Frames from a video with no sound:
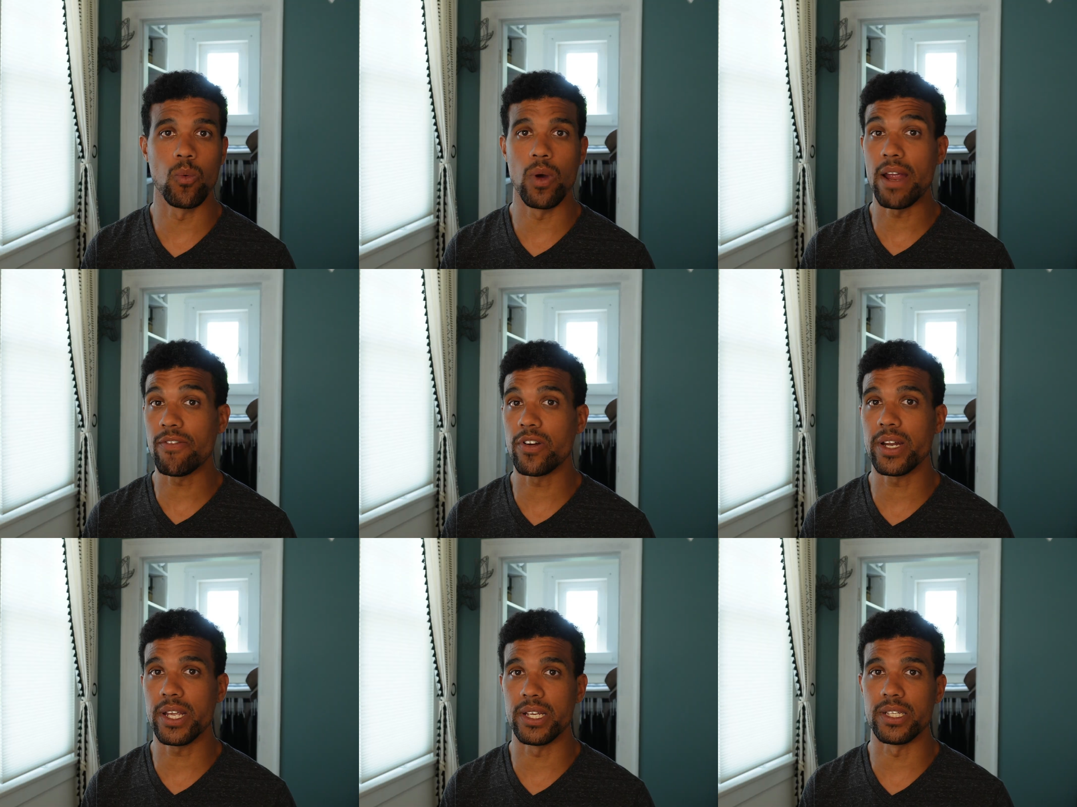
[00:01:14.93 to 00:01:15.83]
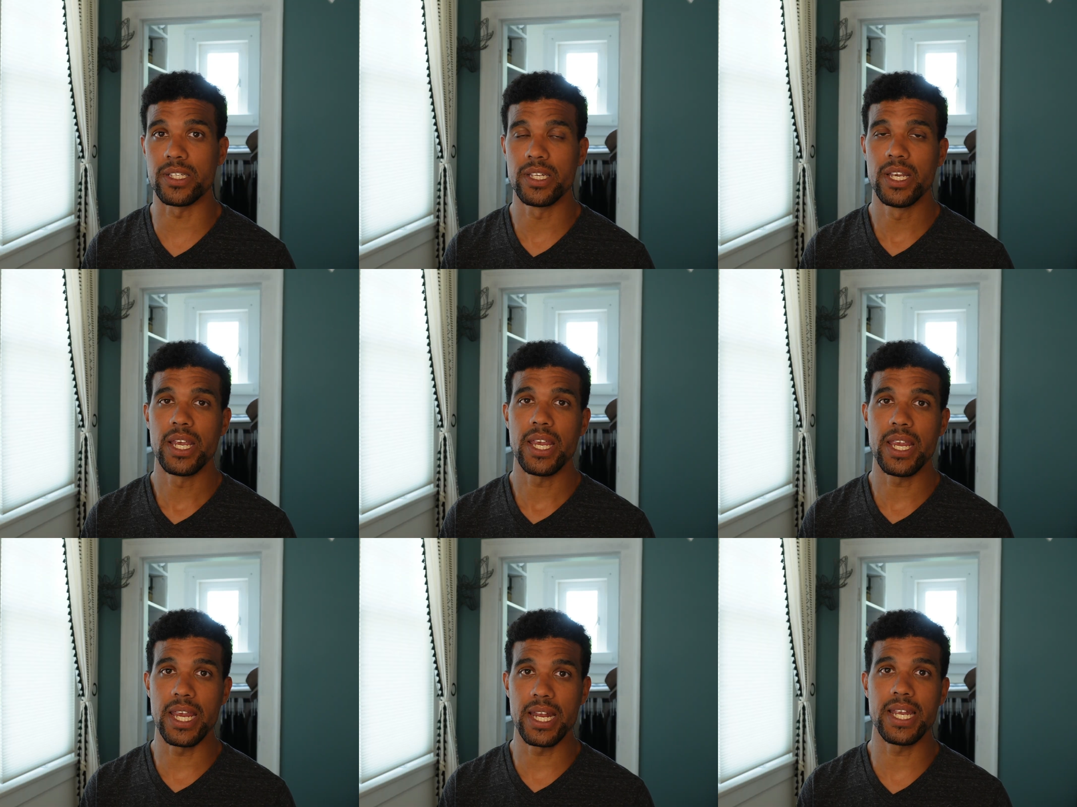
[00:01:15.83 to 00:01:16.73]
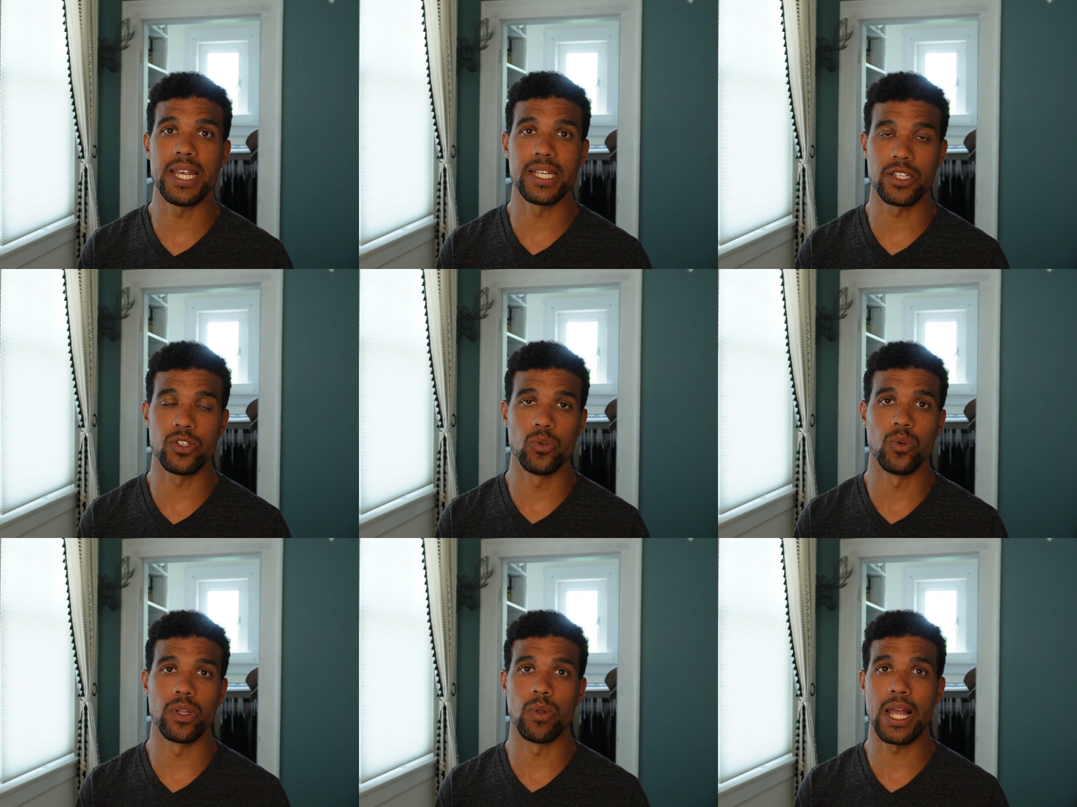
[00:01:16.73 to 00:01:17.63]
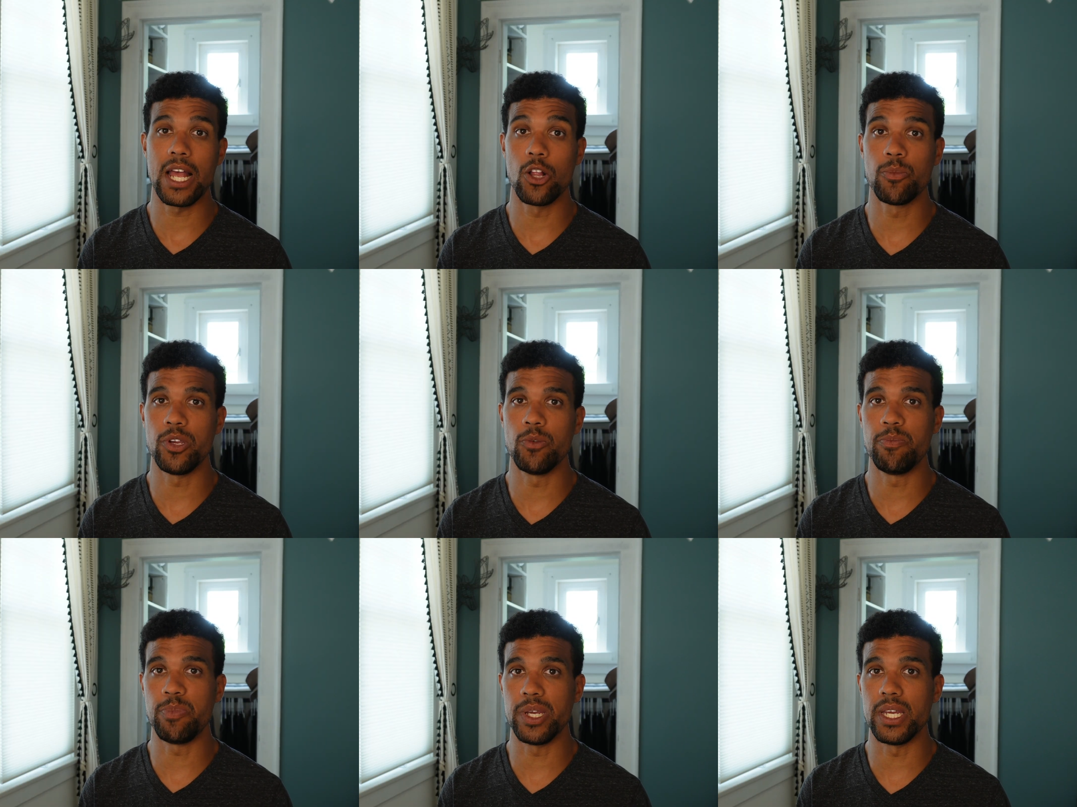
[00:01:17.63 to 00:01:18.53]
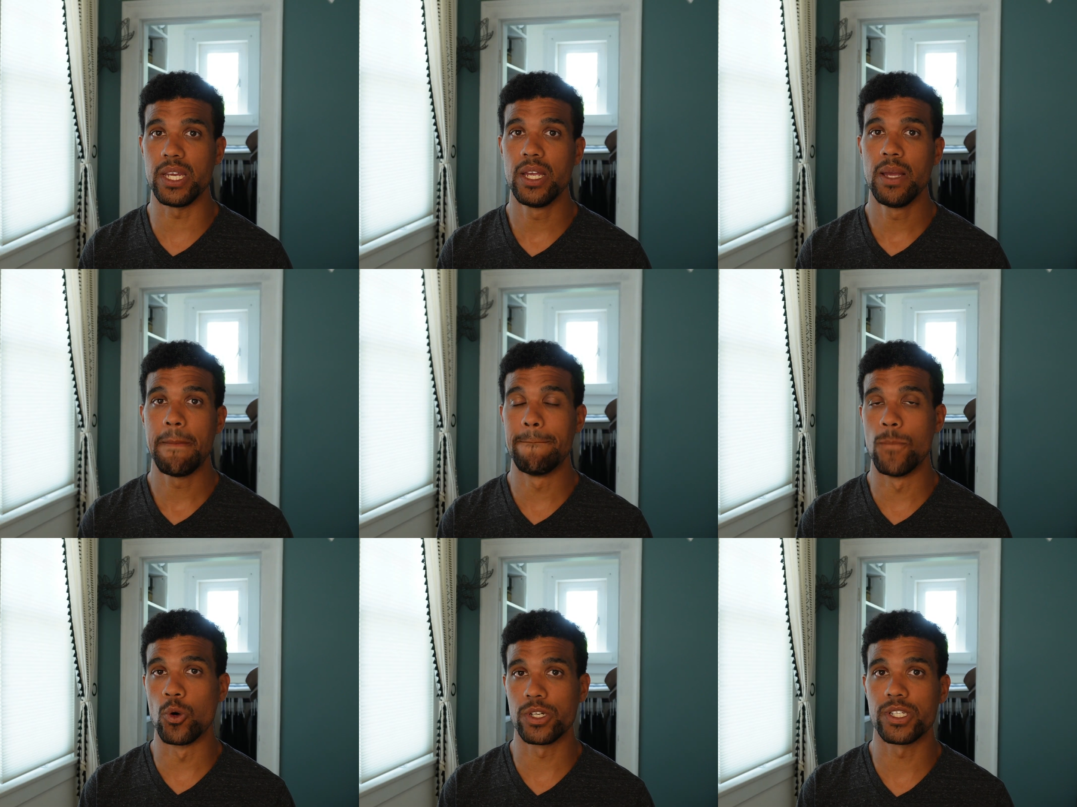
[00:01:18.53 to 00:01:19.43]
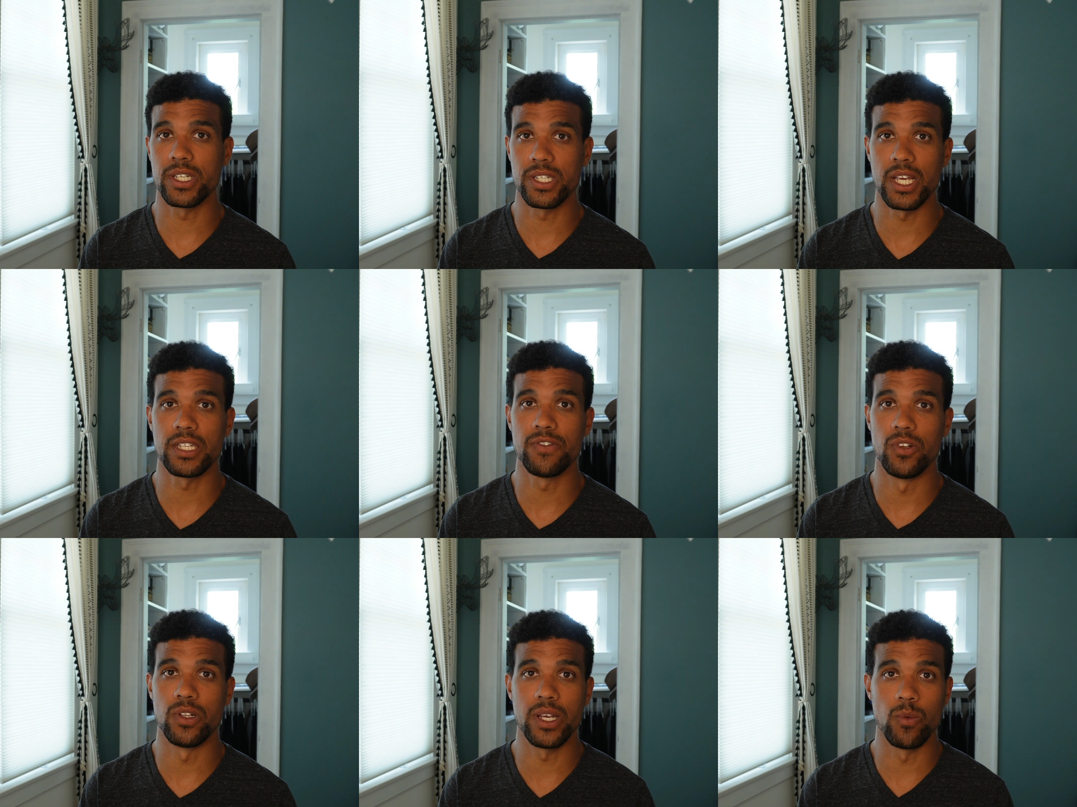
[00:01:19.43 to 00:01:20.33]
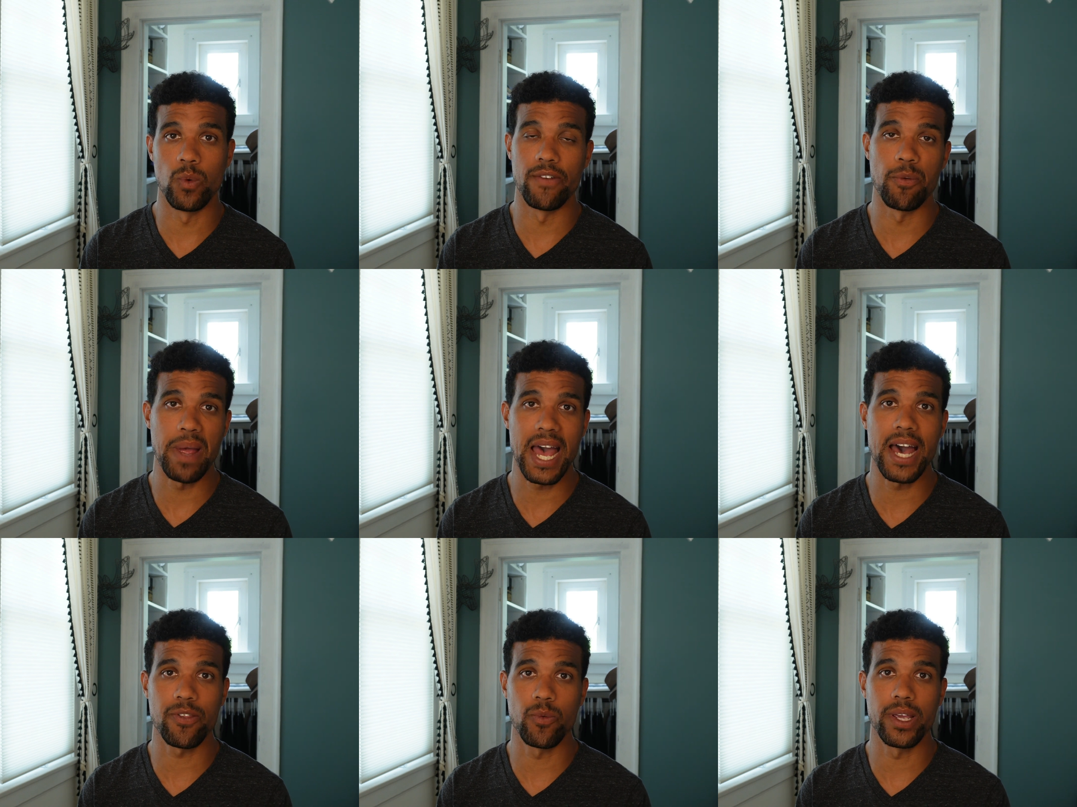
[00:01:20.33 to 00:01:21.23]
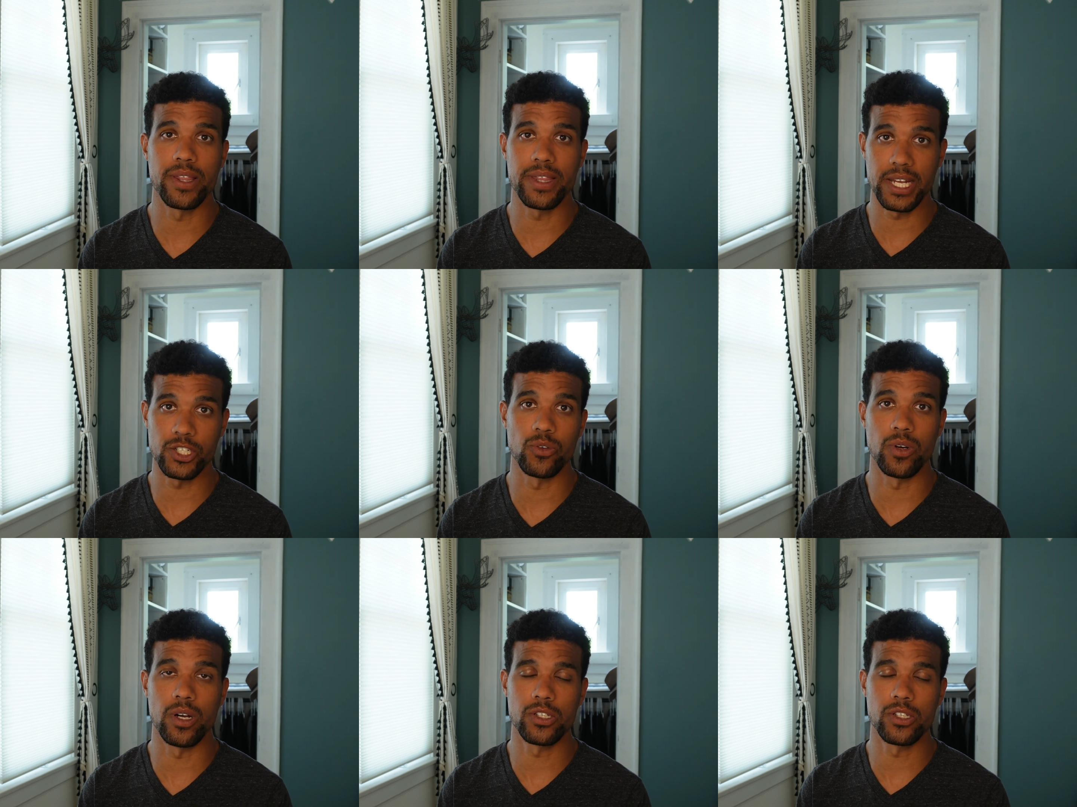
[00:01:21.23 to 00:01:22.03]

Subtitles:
whatever it is a tool that will help you be more successful in whatever pathway that you're on.